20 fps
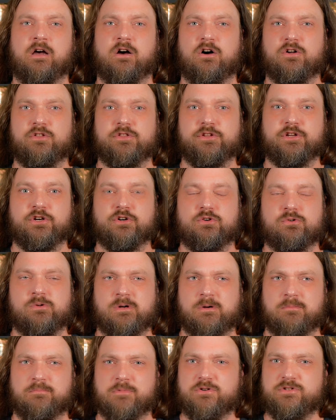
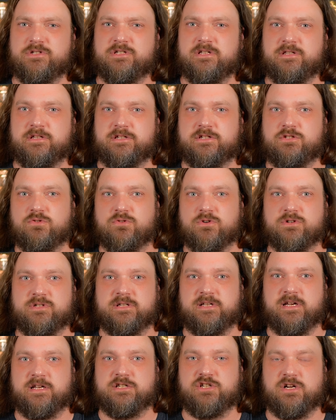although most of the stores
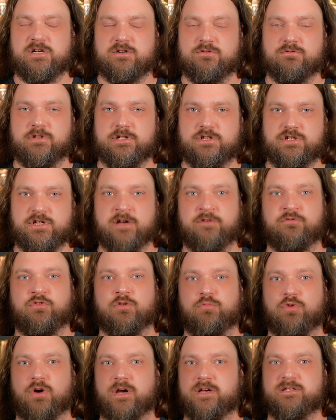that I generally check
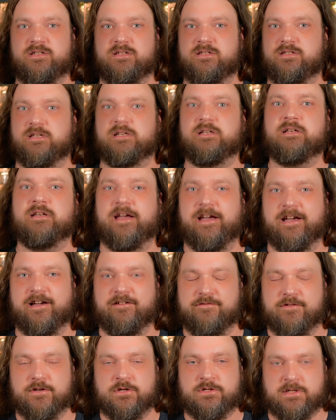for prices didn't
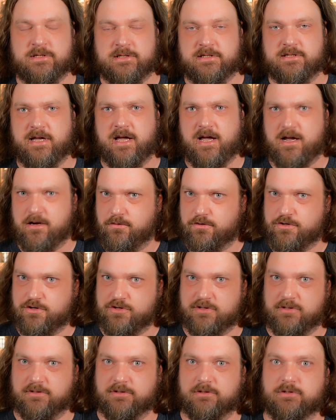have this in stock, which
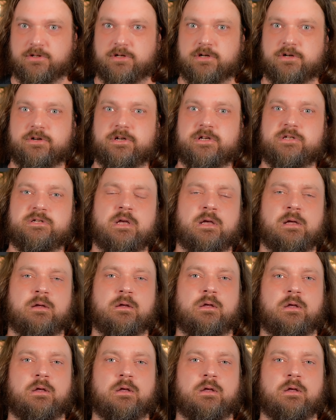is a little curious.